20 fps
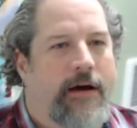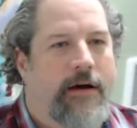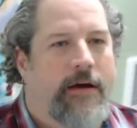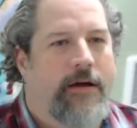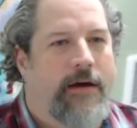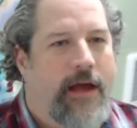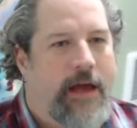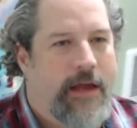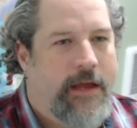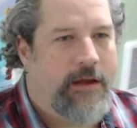
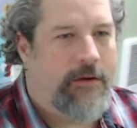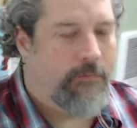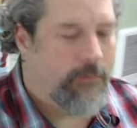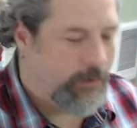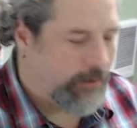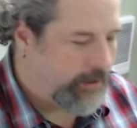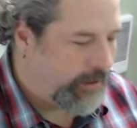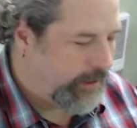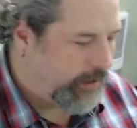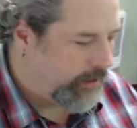a
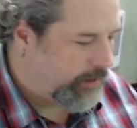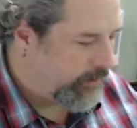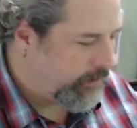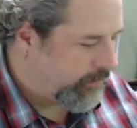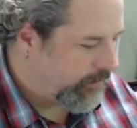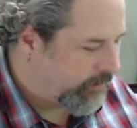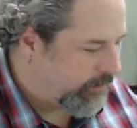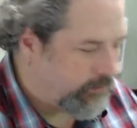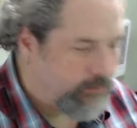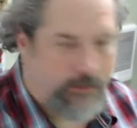
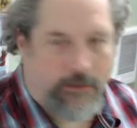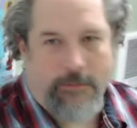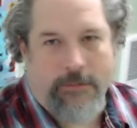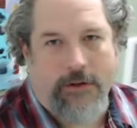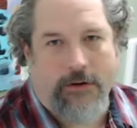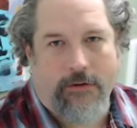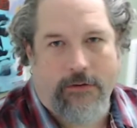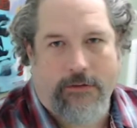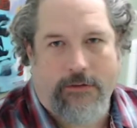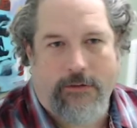working Color
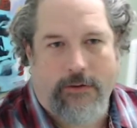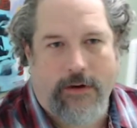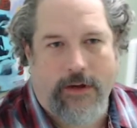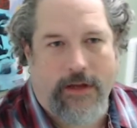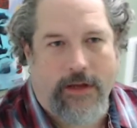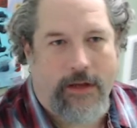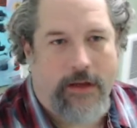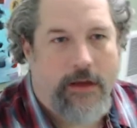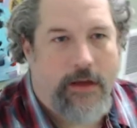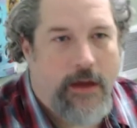Computer
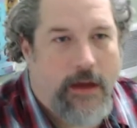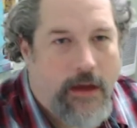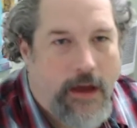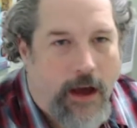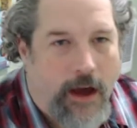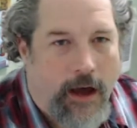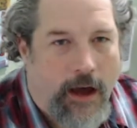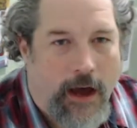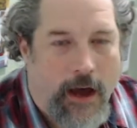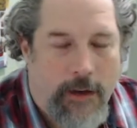3.
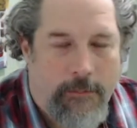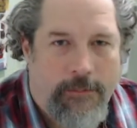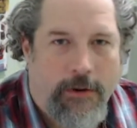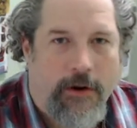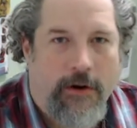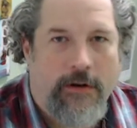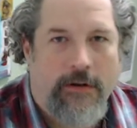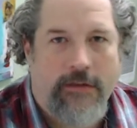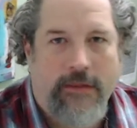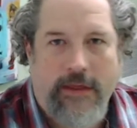
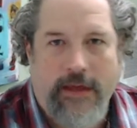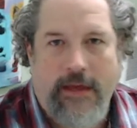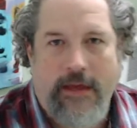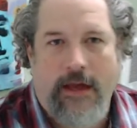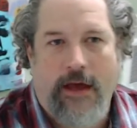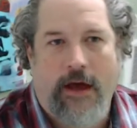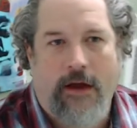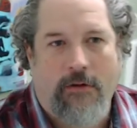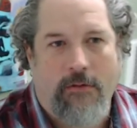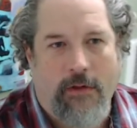Pardon
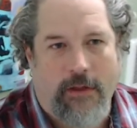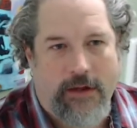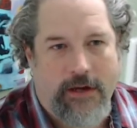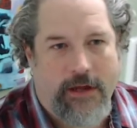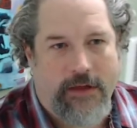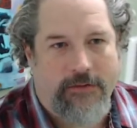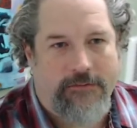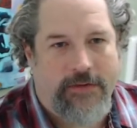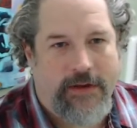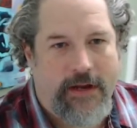the
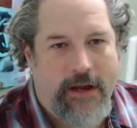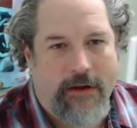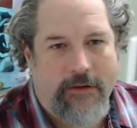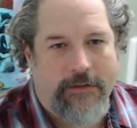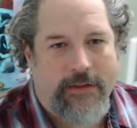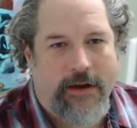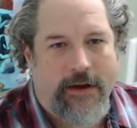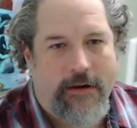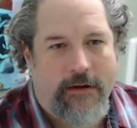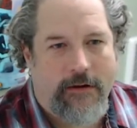quality of the video
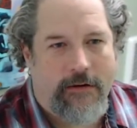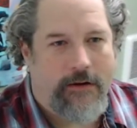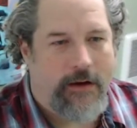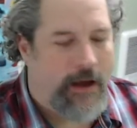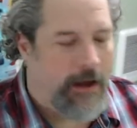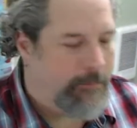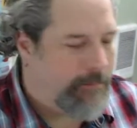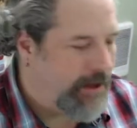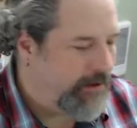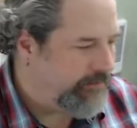
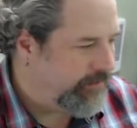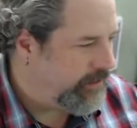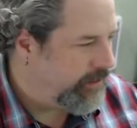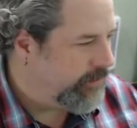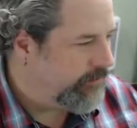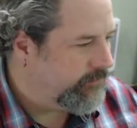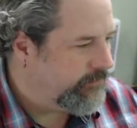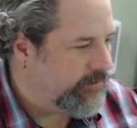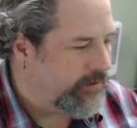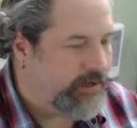there. I'm having to
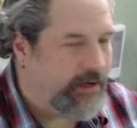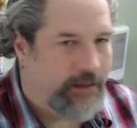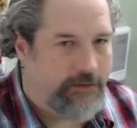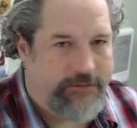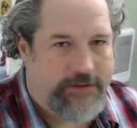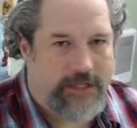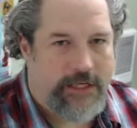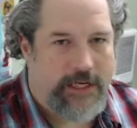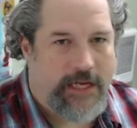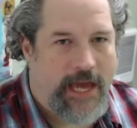use the
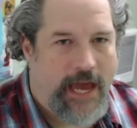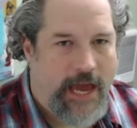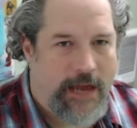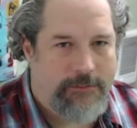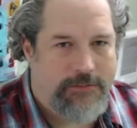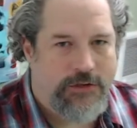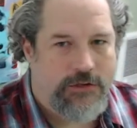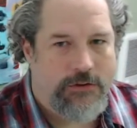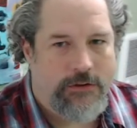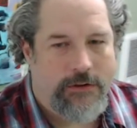television
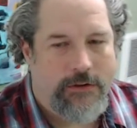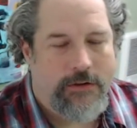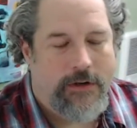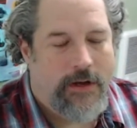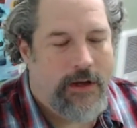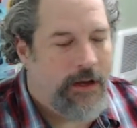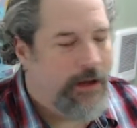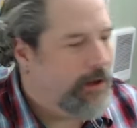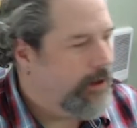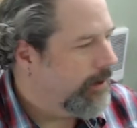capture.
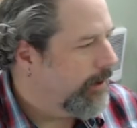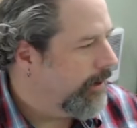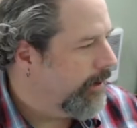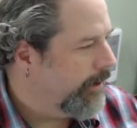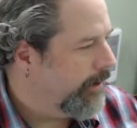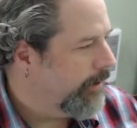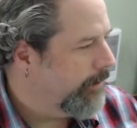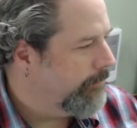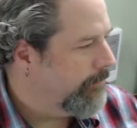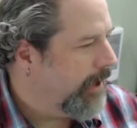
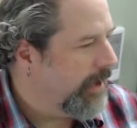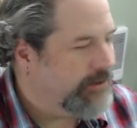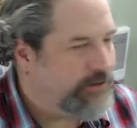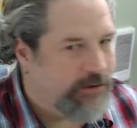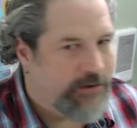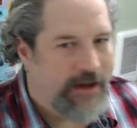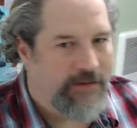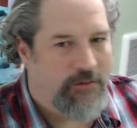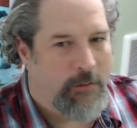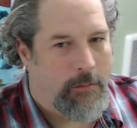I
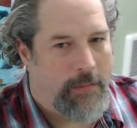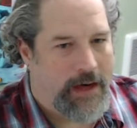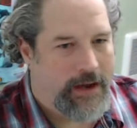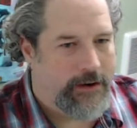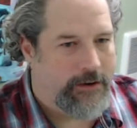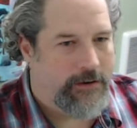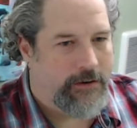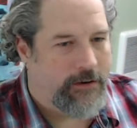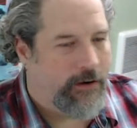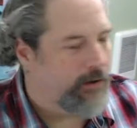do have a
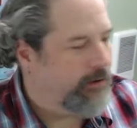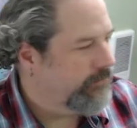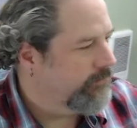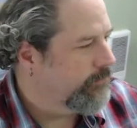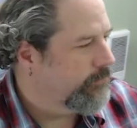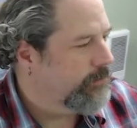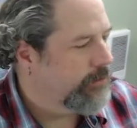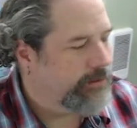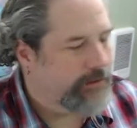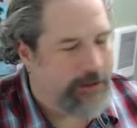monitor
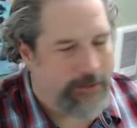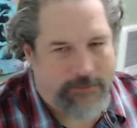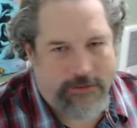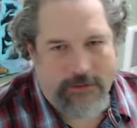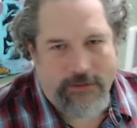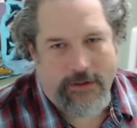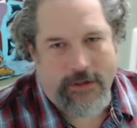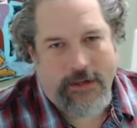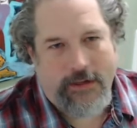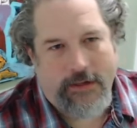also hooked up
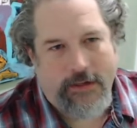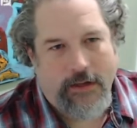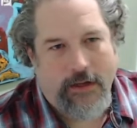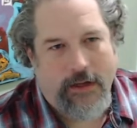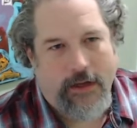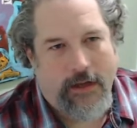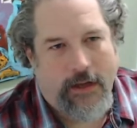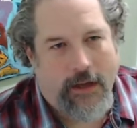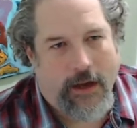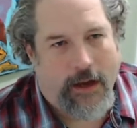to it,
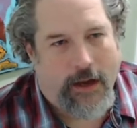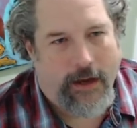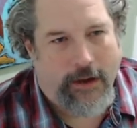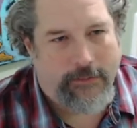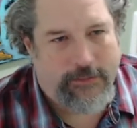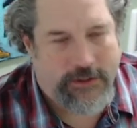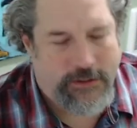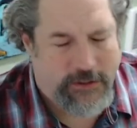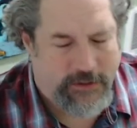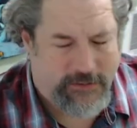
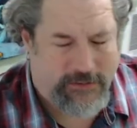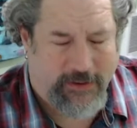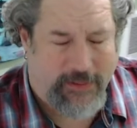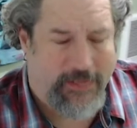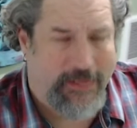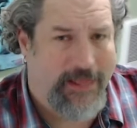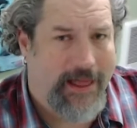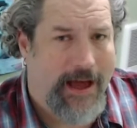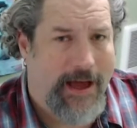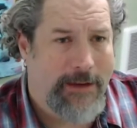which looks a
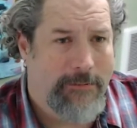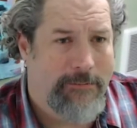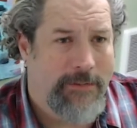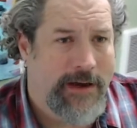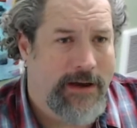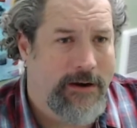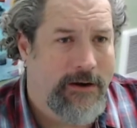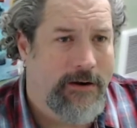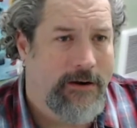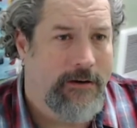lot
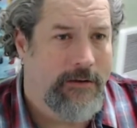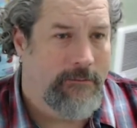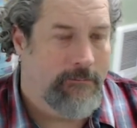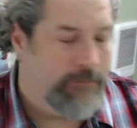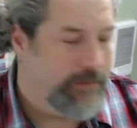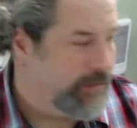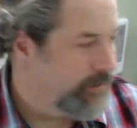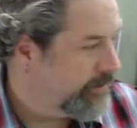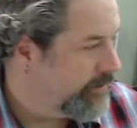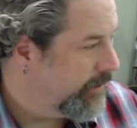better. But